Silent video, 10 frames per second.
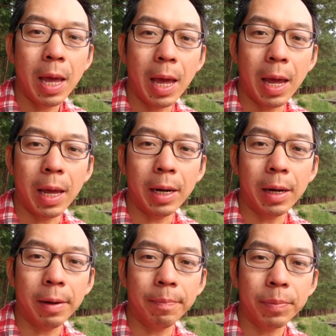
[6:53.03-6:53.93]
And
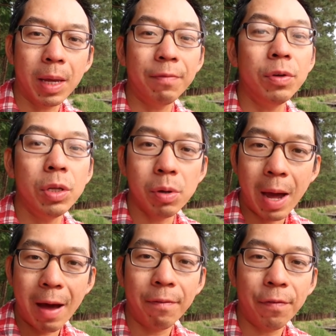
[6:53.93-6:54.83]
if you do
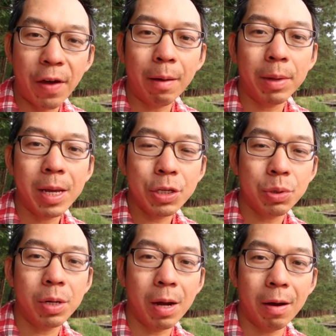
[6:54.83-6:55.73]
have family
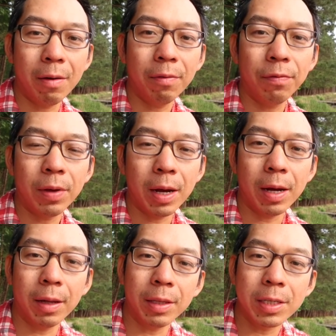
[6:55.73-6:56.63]
history of
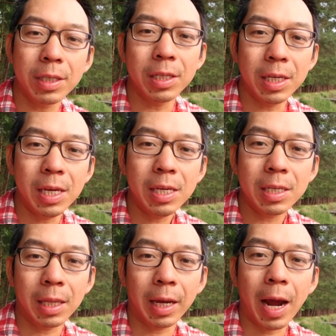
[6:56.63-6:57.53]
this
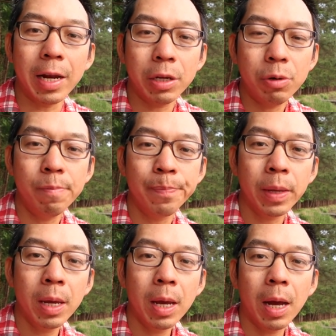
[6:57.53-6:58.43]
disease, like I do,
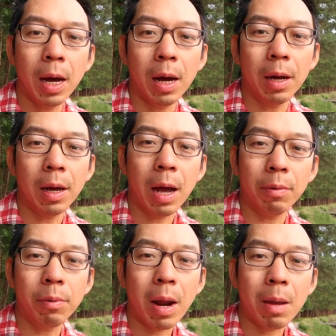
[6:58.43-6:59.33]

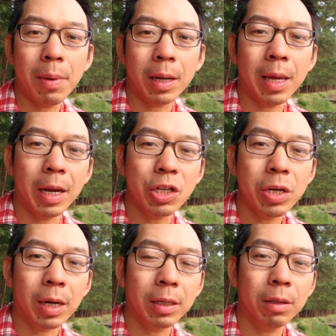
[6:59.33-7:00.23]
I would recommend getting
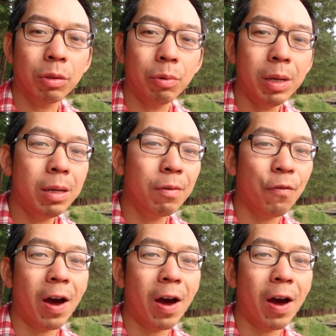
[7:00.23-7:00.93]
checked 3 to